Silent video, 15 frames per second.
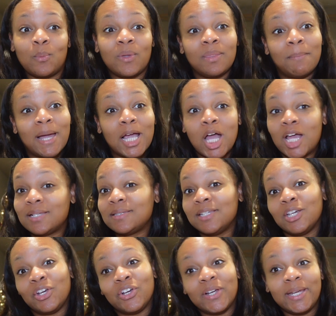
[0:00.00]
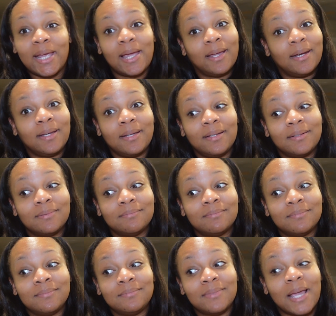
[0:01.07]
with my content creating
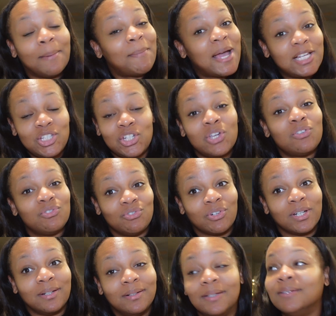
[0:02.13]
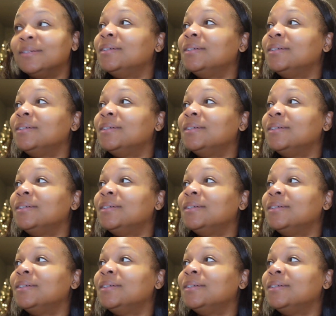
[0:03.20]
and my children.